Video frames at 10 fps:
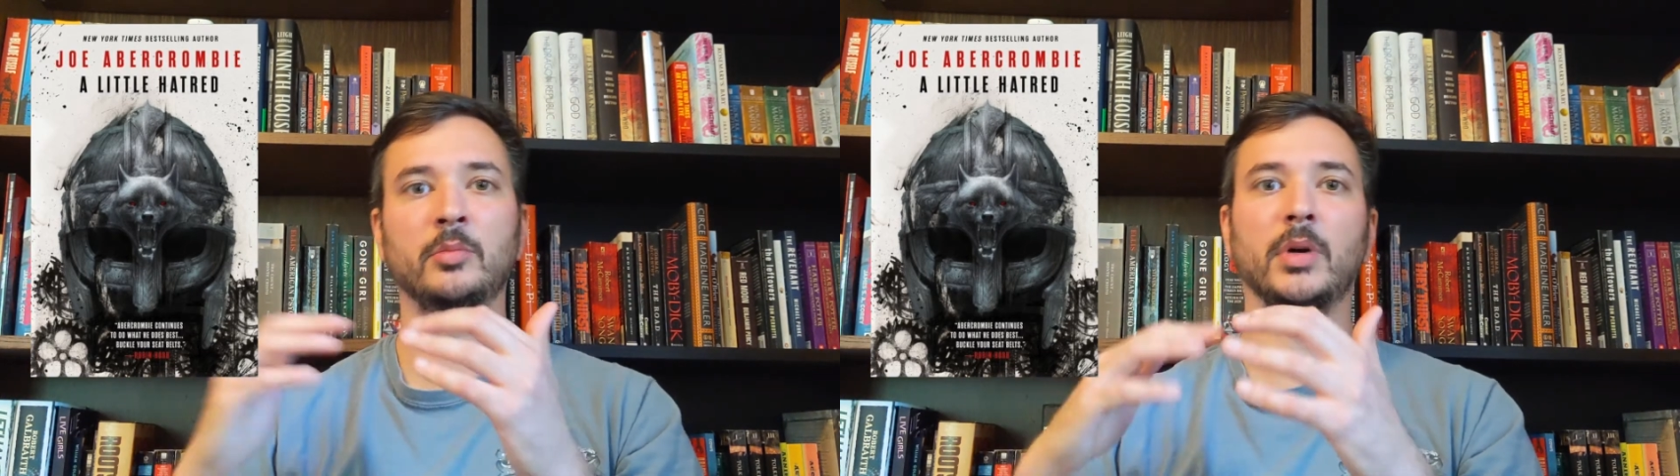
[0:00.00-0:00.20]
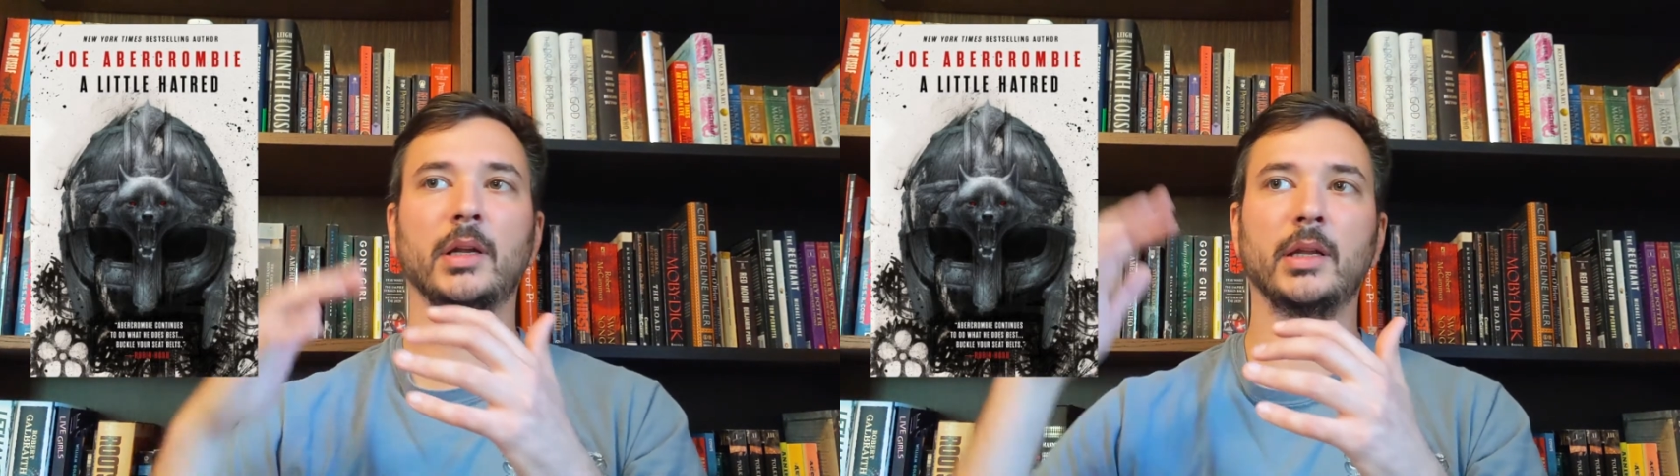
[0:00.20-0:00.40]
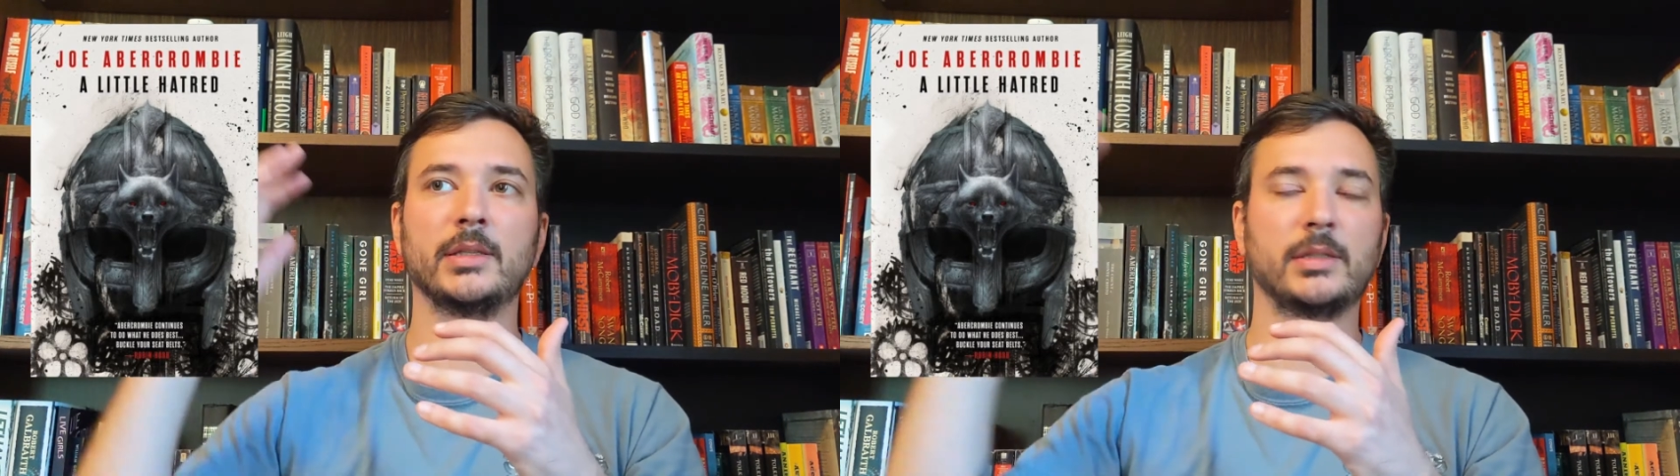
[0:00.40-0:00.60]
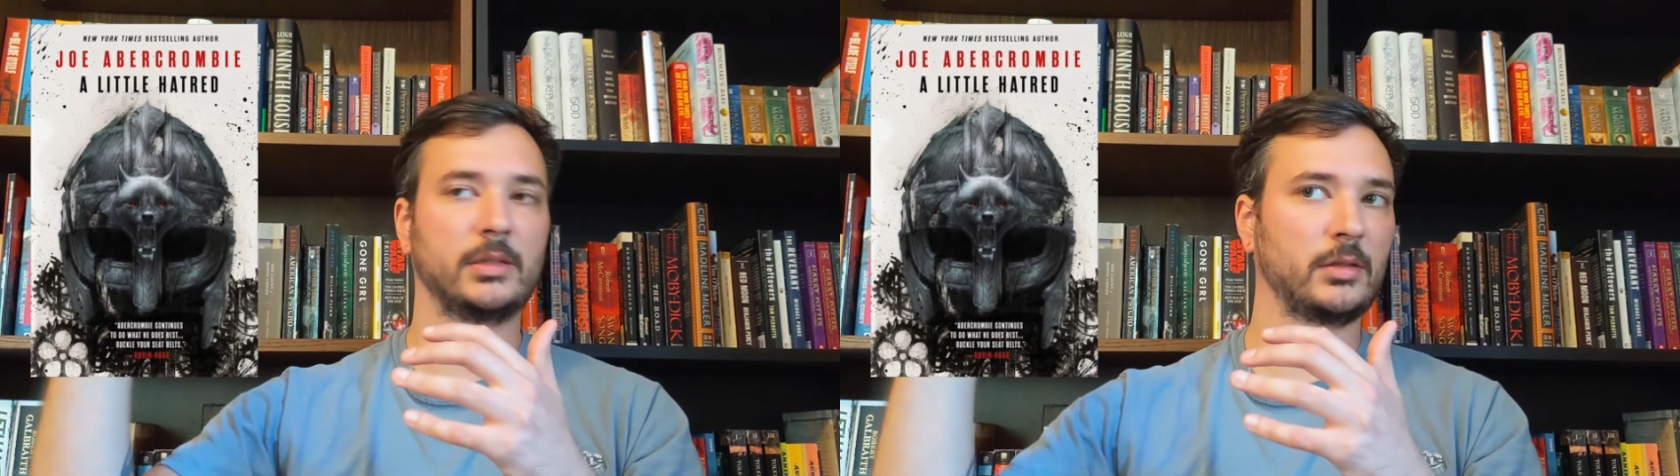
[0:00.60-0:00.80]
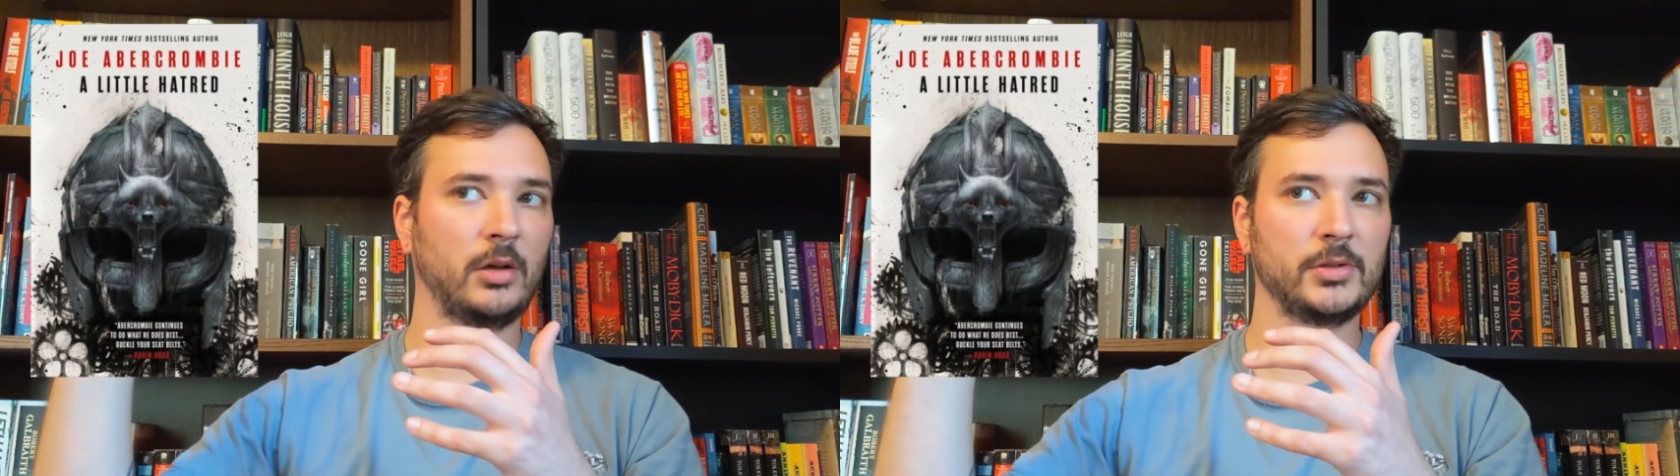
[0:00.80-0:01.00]
but
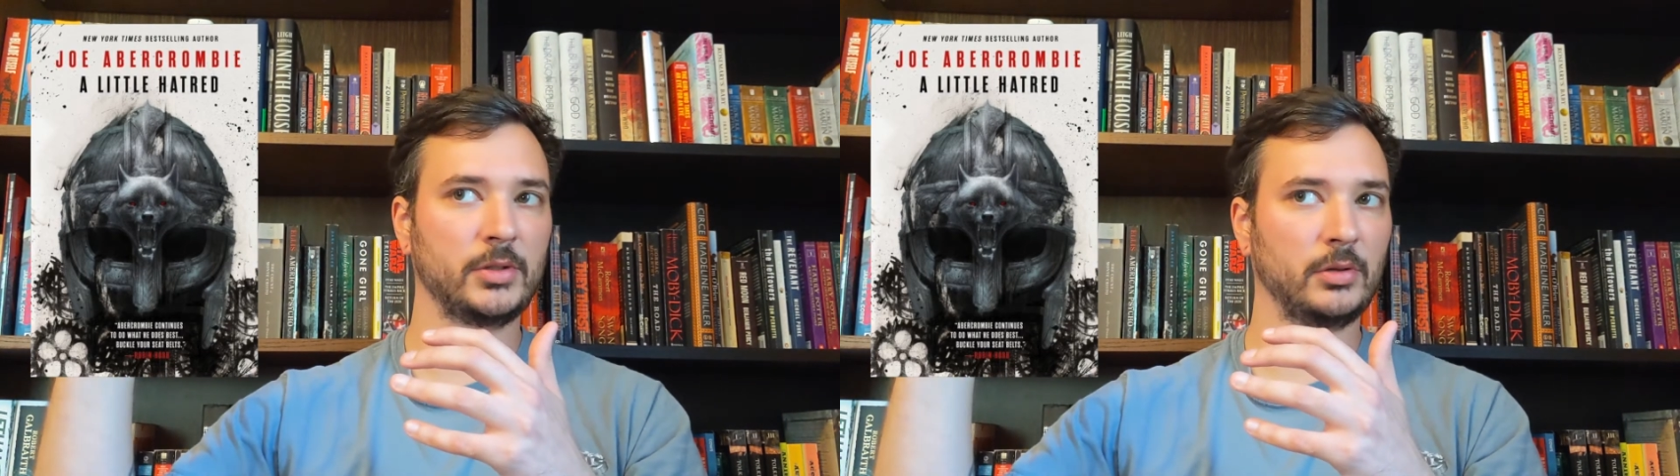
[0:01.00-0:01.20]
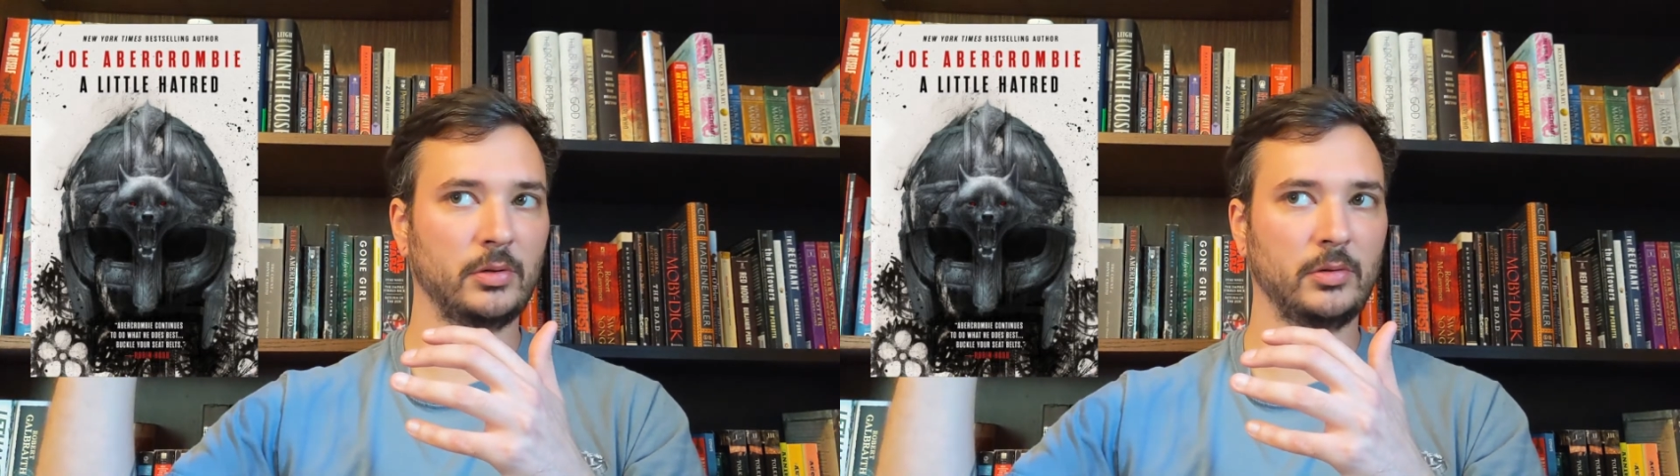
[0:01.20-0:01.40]
it's also